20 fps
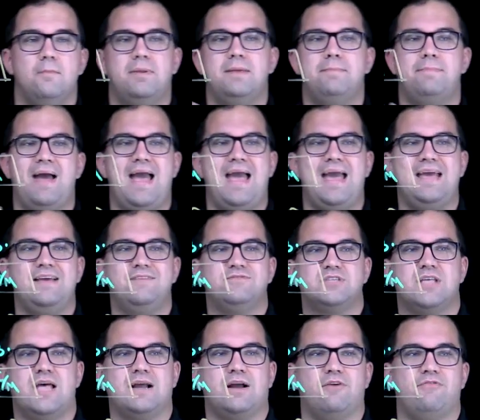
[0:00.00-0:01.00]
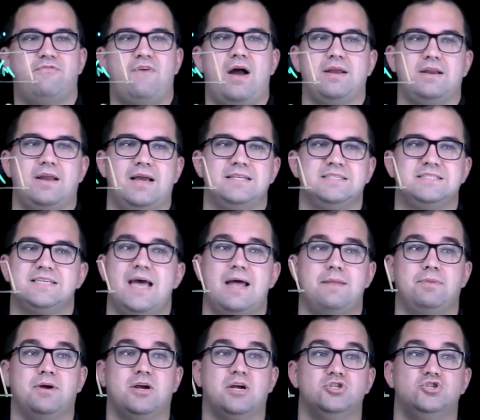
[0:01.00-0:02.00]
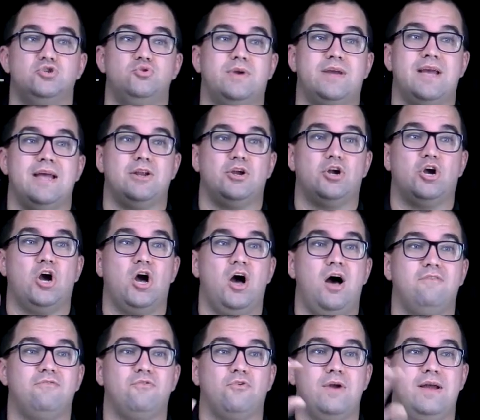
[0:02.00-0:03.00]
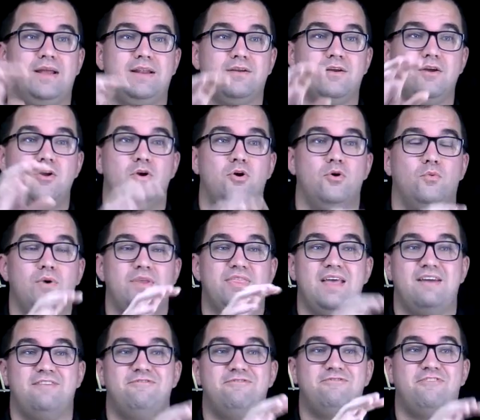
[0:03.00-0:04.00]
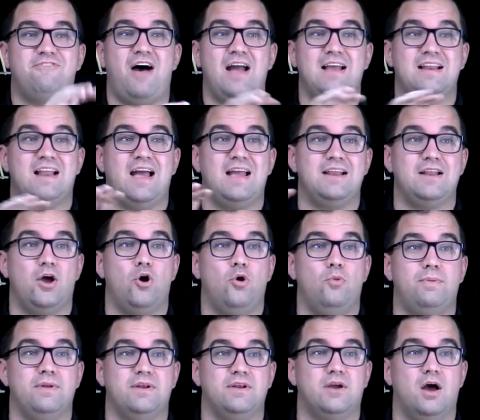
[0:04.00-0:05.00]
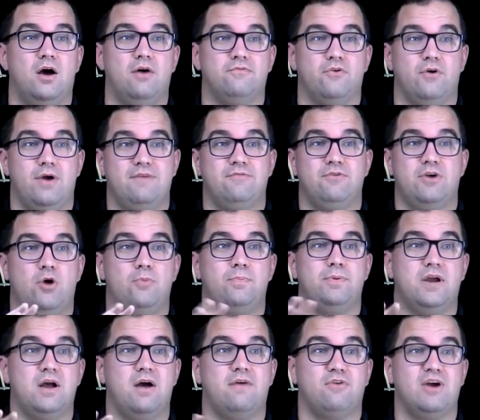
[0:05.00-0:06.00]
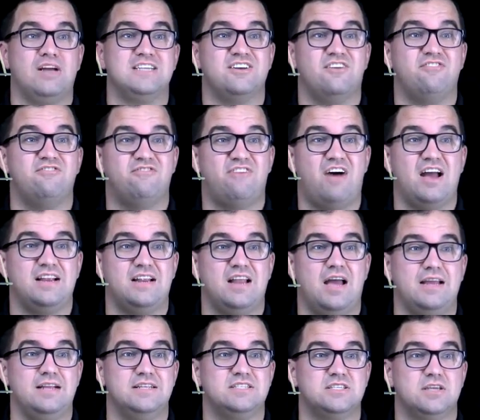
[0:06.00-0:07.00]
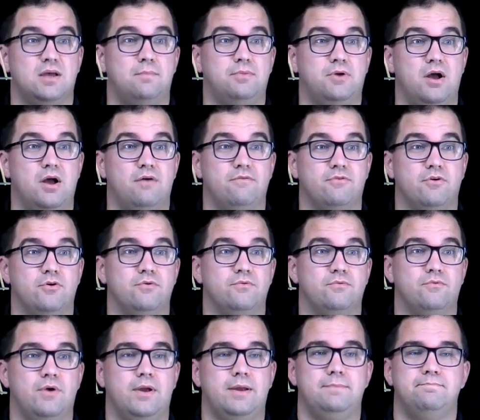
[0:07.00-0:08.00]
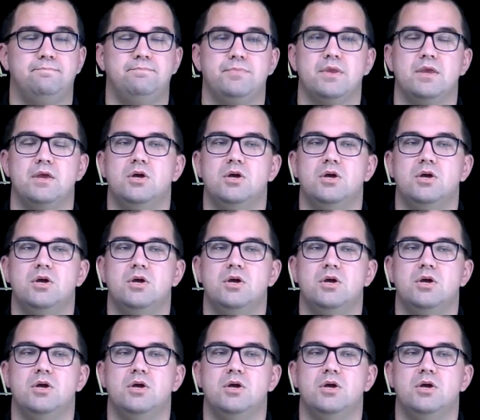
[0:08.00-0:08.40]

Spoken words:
but it behaves like a finite set because you can cover it with a finite open cover. Every open cover has a finite subcover, right?